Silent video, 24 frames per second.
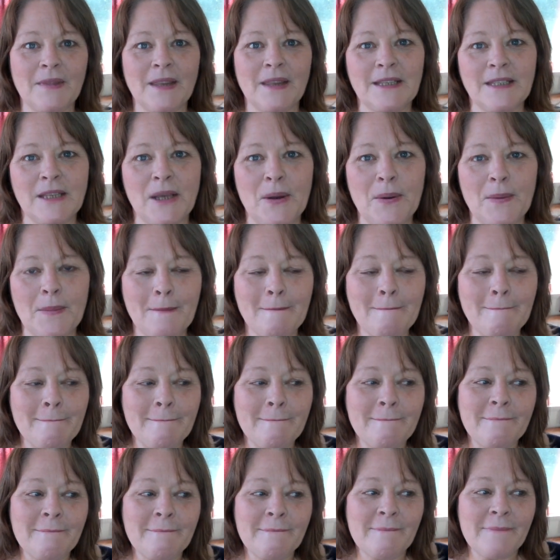So
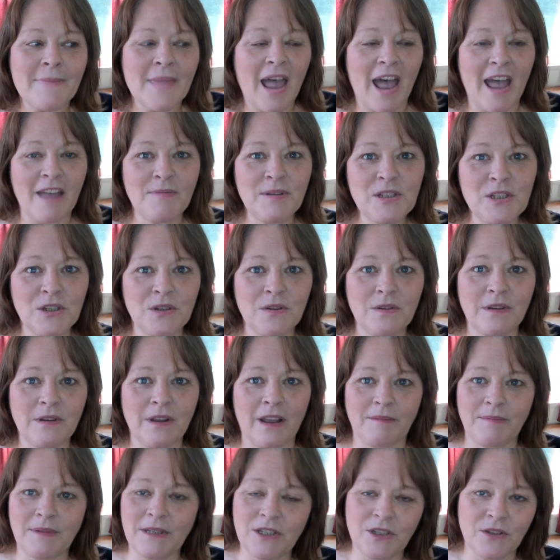I've been
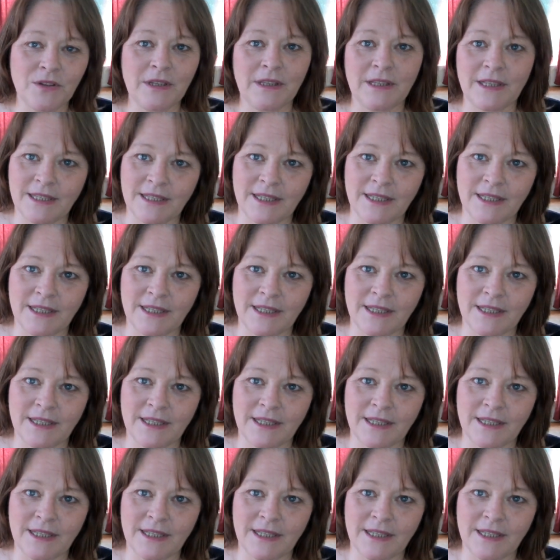doing this